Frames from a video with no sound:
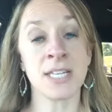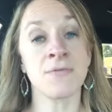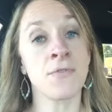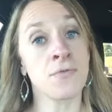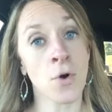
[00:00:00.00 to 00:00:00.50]
And
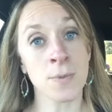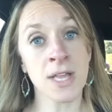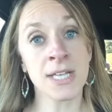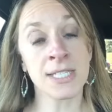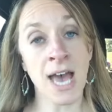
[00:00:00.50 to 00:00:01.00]
if a
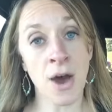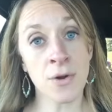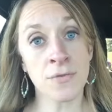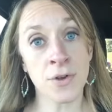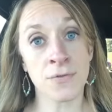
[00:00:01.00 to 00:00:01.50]
formula is out
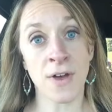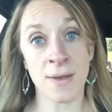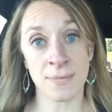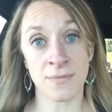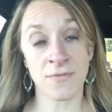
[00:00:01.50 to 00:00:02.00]
of your
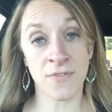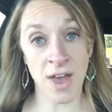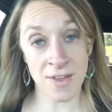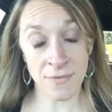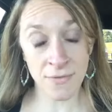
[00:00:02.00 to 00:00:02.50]
fi-
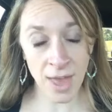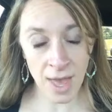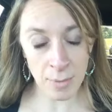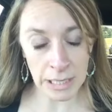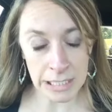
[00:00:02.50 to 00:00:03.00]
fi-
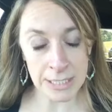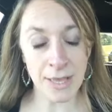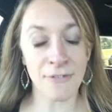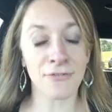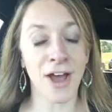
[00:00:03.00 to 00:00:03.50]
family's
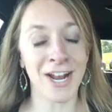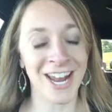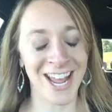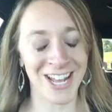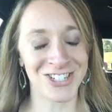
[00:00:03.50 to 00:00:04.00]

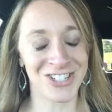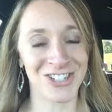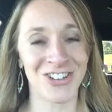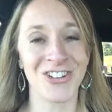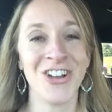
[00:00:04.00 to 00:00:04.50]

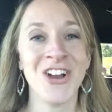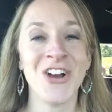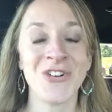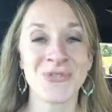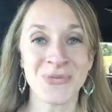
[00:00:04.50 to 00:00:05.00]
financial
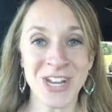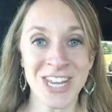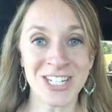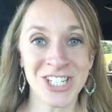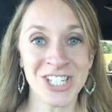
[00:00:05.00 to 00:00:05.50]

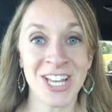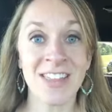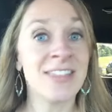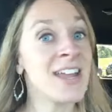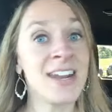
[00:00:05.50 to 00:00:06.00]
reach,
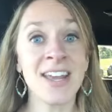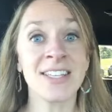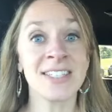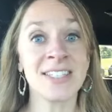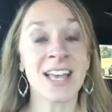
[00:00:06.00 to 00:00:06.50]
then it
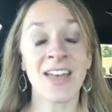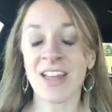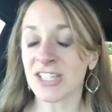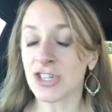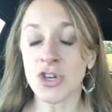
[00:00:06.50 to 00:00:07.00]
is. And
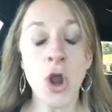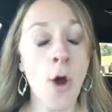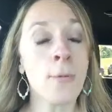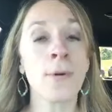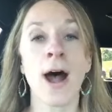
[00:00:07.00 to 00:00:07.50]
that's
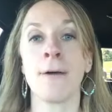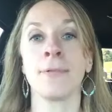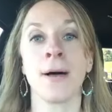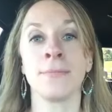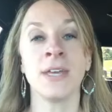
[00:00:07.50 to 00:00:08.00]
no
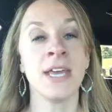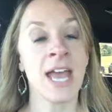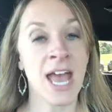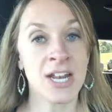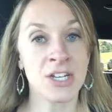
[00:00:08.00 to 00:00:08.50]
problem.
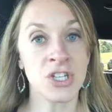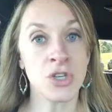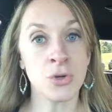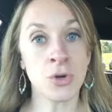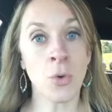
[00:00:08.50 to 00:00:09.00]
And
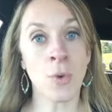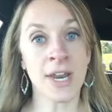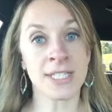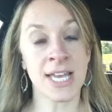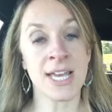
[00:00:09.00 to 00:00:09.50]
you don't
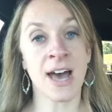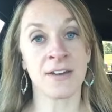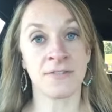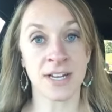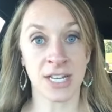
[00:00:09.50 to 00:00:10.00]
want to take
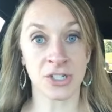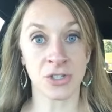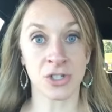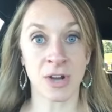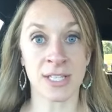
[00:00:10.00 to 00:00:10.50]
on financial
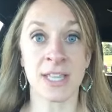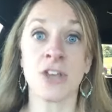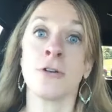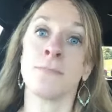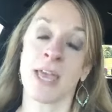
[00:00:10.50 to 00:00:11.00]
stress that
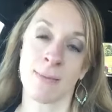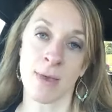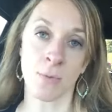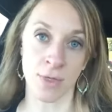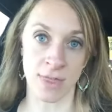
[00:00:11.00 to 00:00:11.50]
your
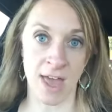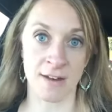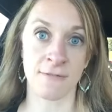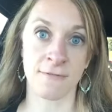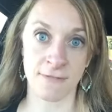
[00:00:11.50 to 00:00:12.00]
baby will
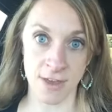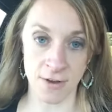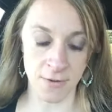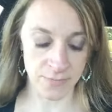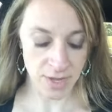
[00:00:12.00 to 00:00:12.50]
then
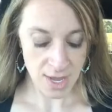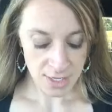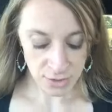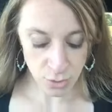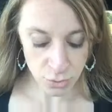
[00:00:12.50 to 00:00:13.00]
feel.
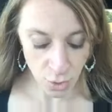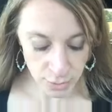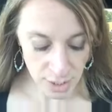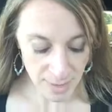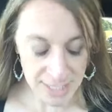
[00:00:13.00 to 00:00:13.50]
So,
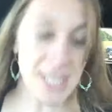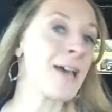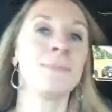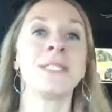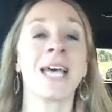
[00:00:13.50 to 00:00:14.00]
those are my
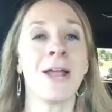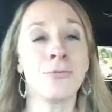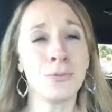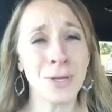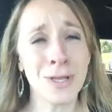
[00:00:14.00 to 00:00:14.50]
tips. I
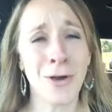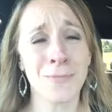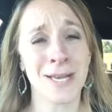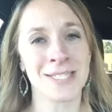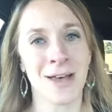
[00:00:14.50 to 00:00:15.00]
really
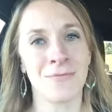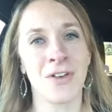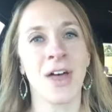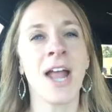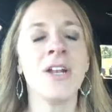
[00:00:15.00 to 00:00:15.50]
hope that's
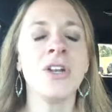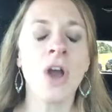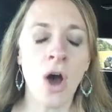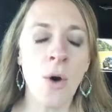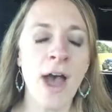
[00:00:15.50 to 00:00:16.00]
helpful. I
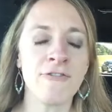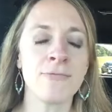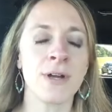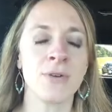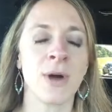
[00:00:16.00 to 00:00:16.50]
know
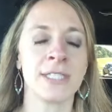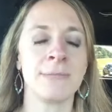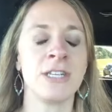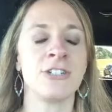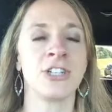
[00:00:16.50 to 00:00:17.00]
everybody wants
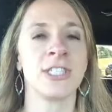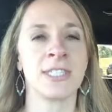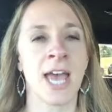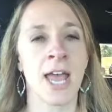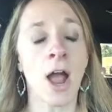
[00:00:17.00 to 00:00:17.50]
me to just
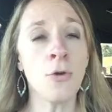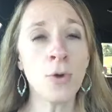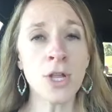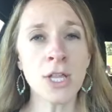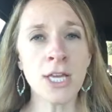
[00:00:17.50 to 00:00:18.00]
say, I
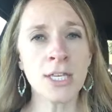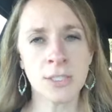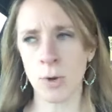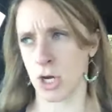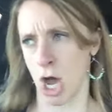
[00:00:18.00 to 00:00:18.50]
really like
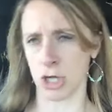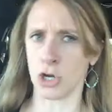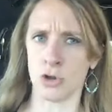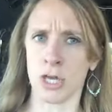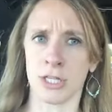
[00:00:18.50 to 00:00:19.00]
this one, I
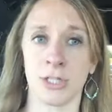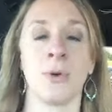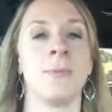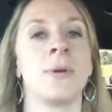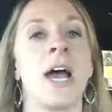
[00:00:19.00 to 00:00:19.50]
don't like this
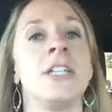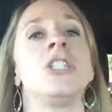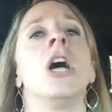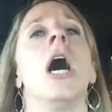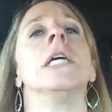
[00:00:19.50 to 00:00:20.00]
one, but I
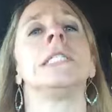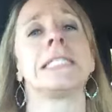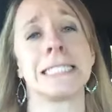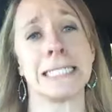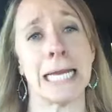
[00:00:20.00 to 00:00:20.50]

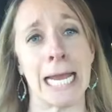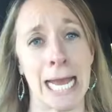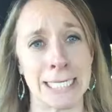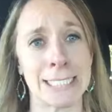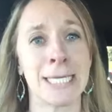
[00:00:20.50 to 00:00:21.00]
just
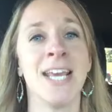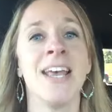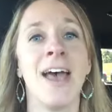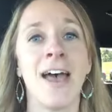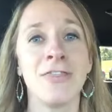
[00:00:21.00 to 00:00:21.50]
can't
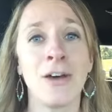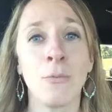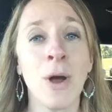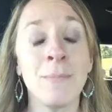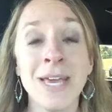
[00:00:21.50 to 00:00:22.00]
that
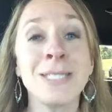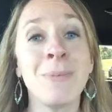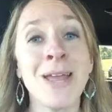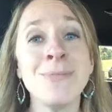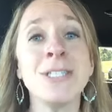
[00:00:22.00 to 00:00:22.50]
what makes
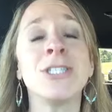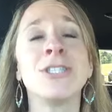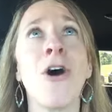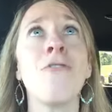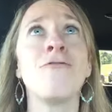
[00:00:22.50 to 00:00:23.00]
babies
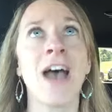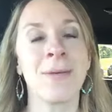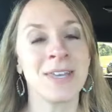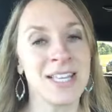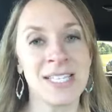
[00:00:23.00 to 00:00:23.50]
so
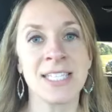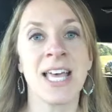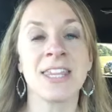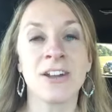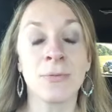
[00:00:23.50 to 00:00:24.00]
fabulous is
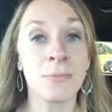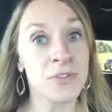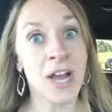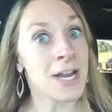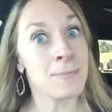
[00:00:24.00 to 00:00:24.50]
that they're
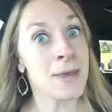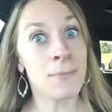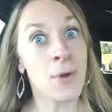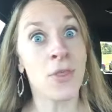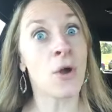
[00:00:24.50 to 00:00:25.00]
tiny
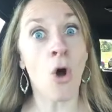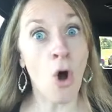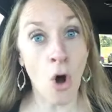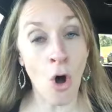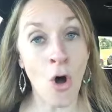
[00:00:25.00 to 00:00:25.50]
people. They're
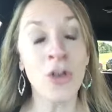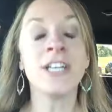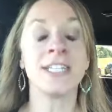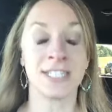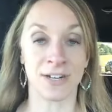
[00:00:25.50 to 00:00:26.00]
all
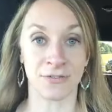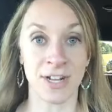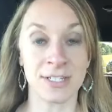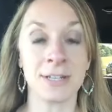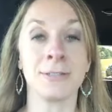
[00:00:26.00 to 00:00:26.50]
different.